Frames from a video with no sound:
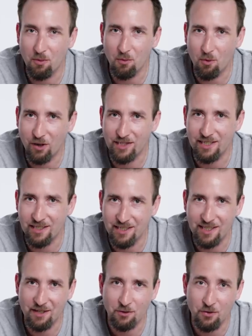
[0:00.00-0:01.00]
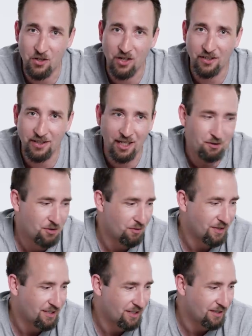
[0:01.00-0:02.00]
we want to work to get those ironed out.
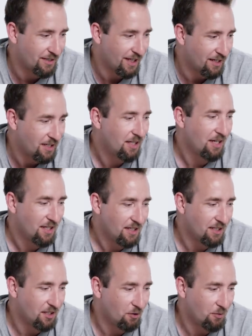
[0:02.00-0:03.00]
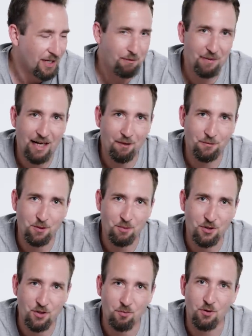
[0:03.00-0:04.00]
So until then, you know, we have to
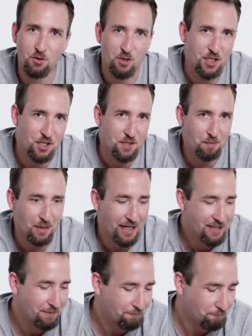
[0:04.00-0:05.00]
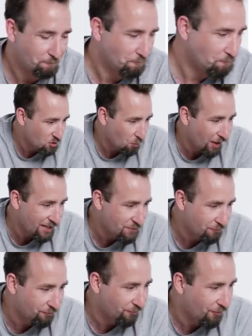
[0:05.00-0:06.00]
put some restrictions in place. So why
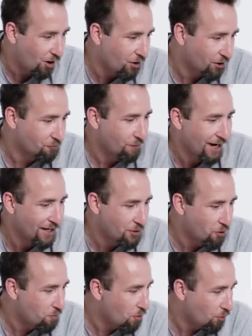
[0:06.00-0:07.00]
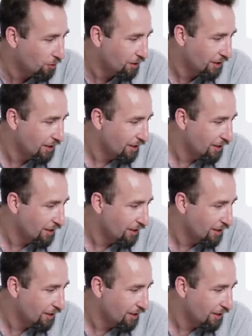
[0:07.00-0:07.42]
is Fog and Rain no more?